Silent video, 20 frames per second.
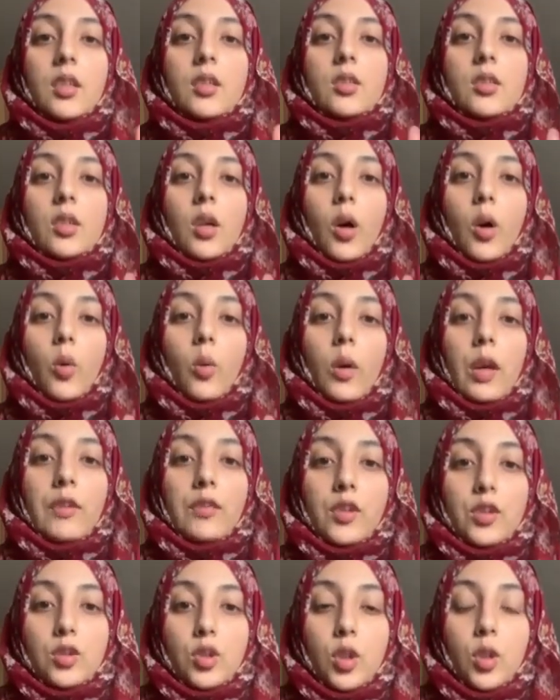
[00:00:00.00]
So
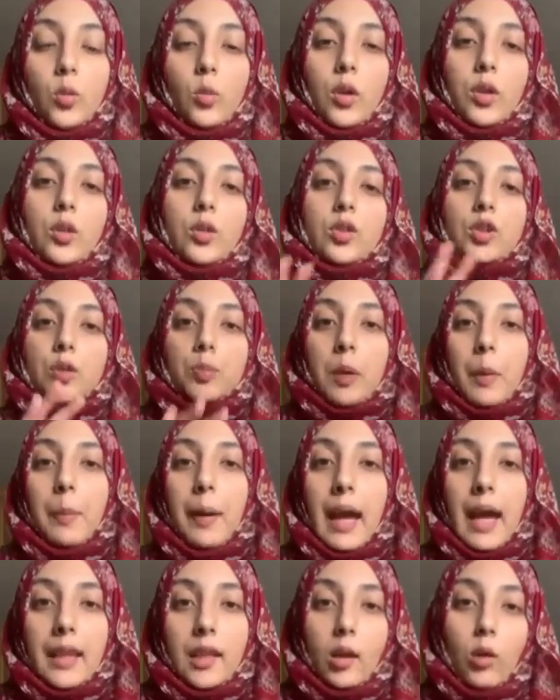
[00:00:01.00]
if you do want to, just
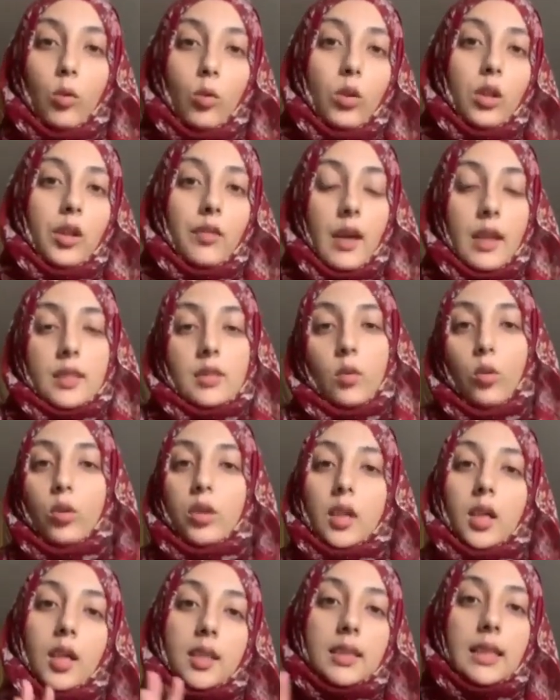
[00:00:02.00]
prepare all the rest,
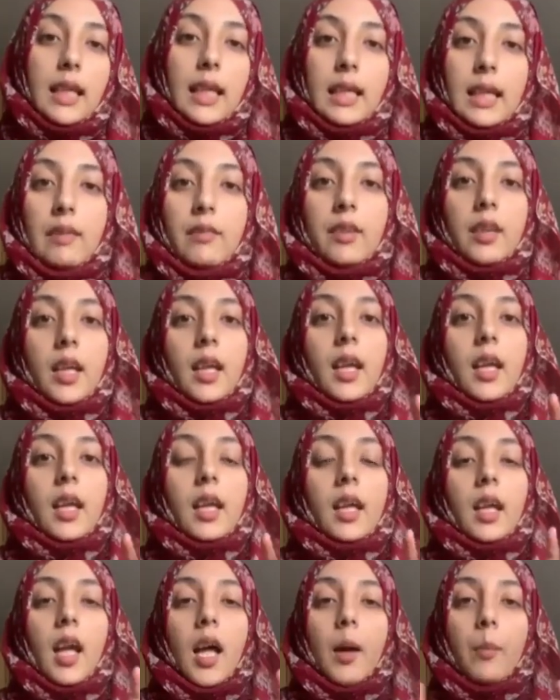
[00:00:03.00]
all the cutting and
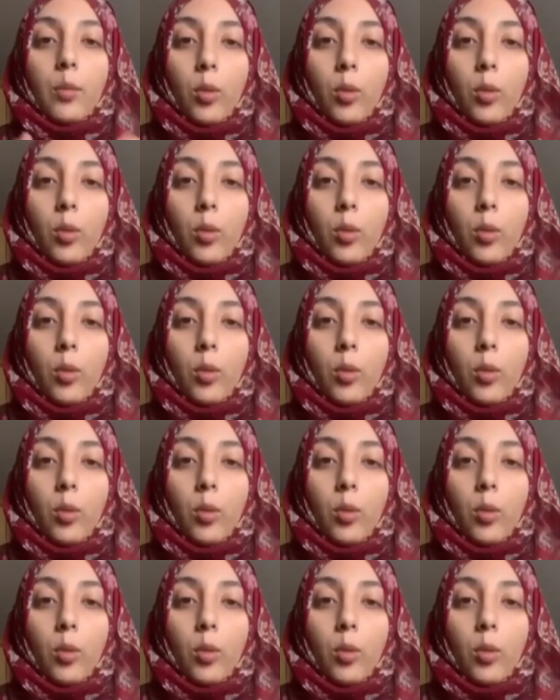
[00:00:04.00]
everything,